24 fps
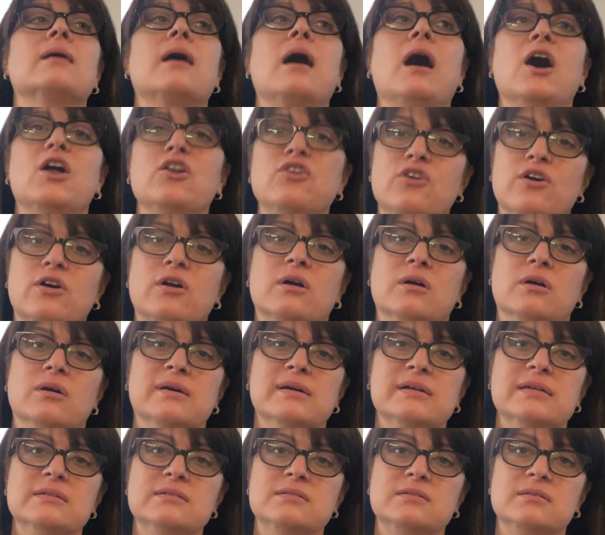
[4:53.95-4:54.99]

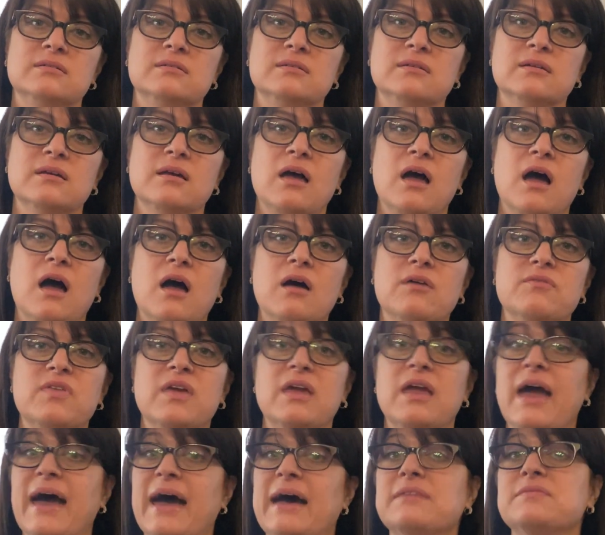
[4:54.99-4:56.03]
undercurrent of the
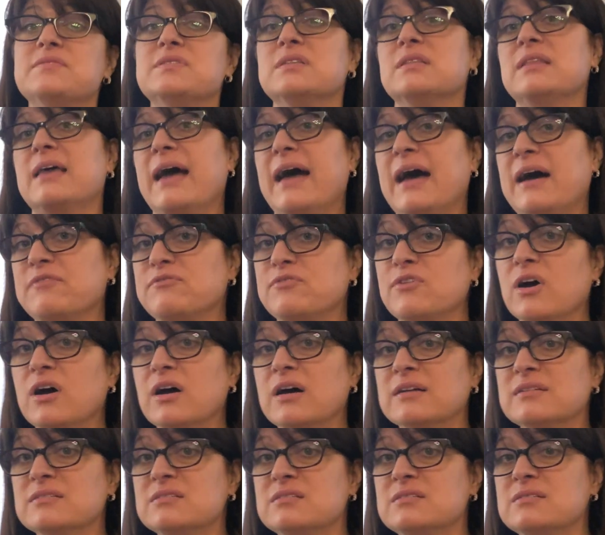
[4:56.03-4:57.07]
haves and the
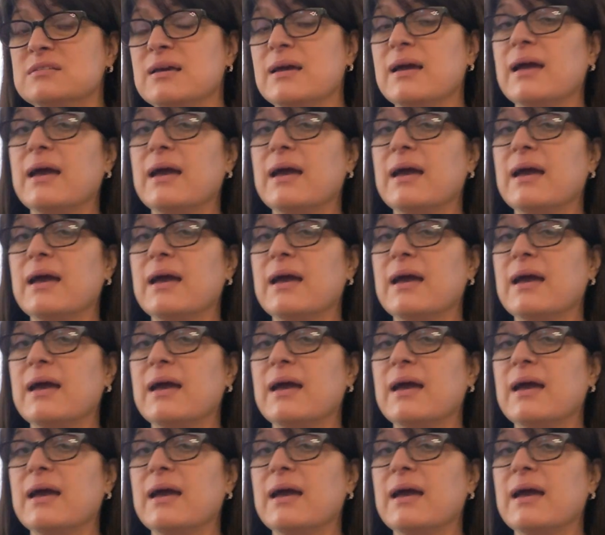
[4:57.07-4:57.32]
have-nots,